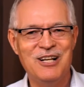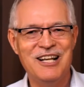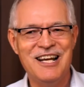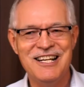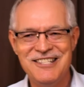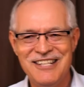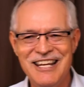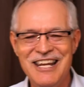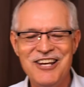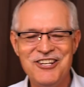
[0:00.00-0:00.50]
Well,
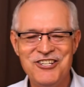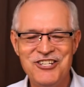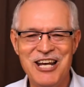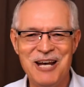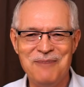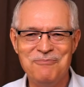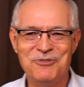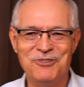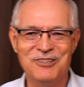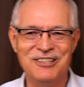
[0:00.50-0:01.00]
Isaiah
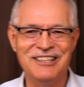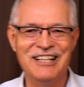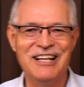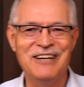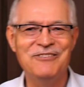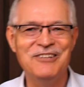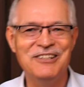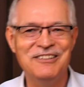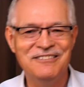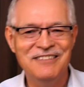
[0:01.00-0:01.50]
chapter
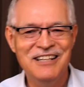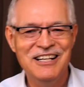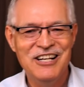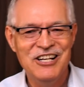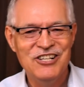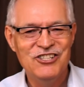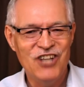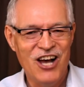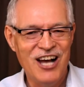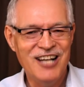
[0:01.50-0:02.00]
11
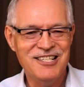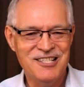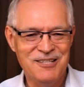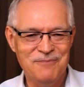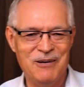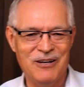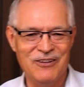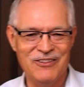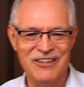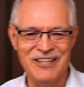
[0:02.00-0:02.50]

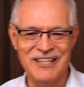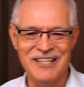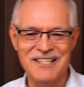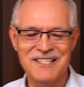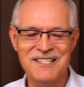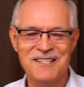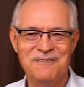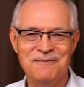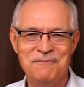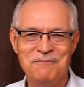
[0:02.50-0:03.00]
talks about
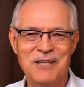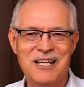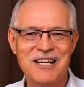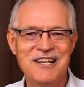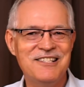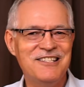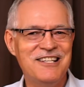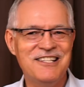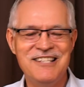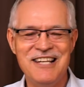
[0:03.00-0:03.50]
this
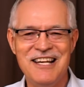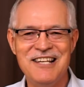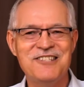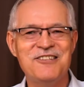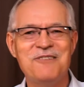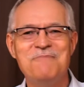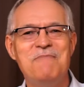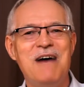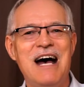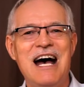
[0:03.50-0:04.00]
because it
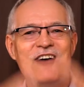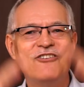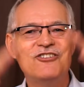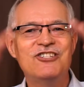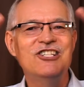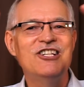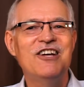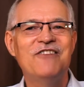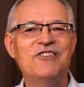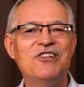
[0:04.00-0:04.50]
says the
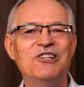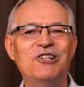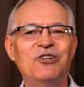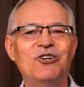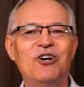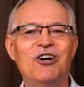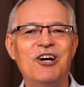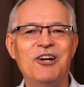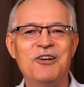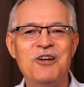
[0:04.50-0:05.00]
mountain of the
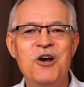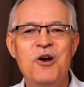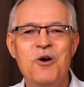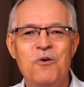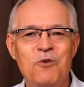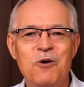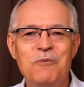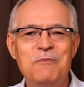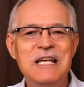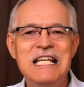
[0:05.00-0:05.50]
Lord
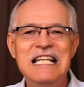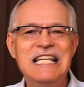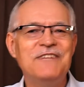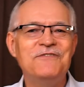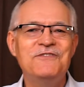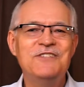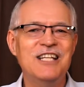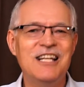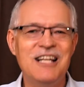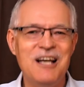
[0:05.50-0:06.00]
will be
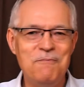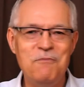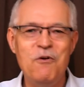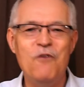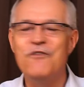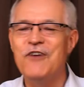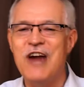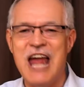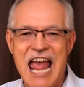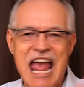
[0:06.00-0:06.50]
lifted
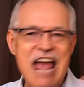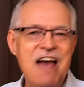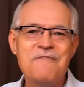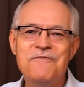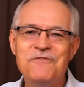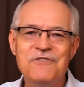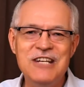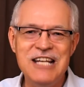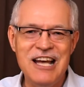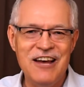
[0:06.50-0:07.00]
up over
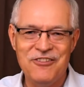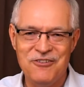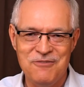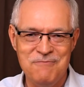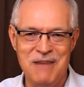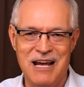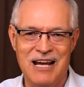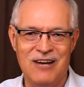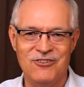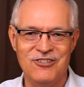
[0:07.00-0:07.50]
every
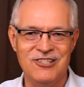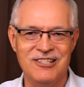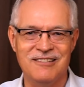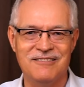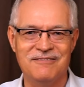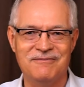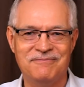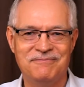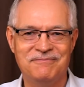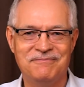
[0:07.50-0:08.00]
other
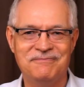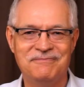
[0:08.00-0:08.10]
mountain.